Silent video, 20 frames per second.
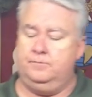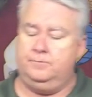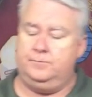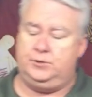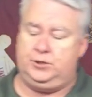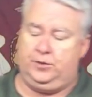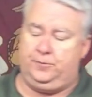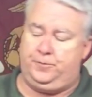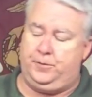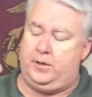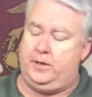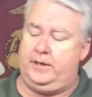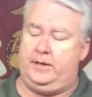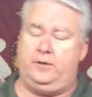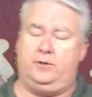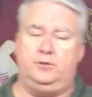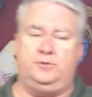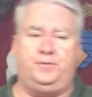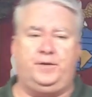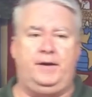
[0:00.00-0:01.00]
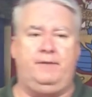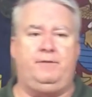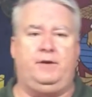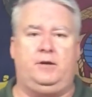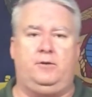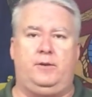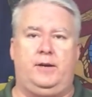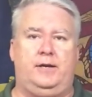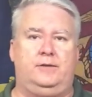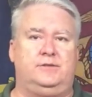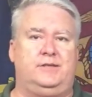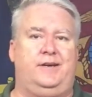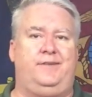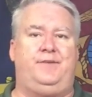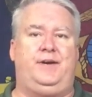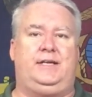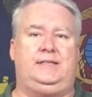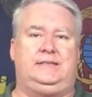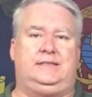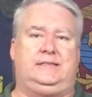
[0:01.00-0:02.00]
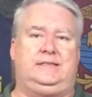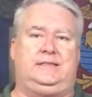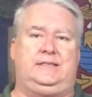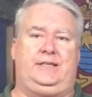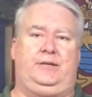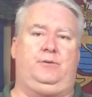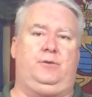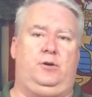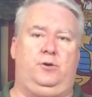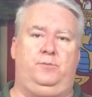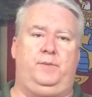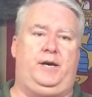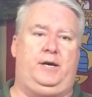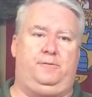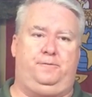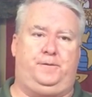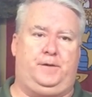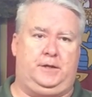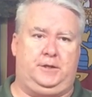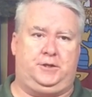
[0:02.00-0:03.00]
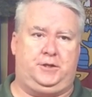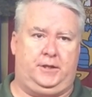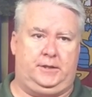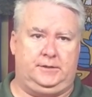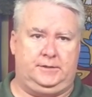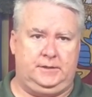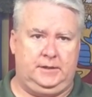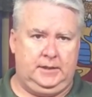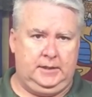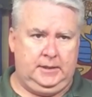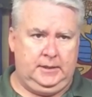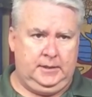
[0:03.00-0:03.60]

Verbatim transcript: So far, out of those 500 rounds, I've had 0 malfunctions.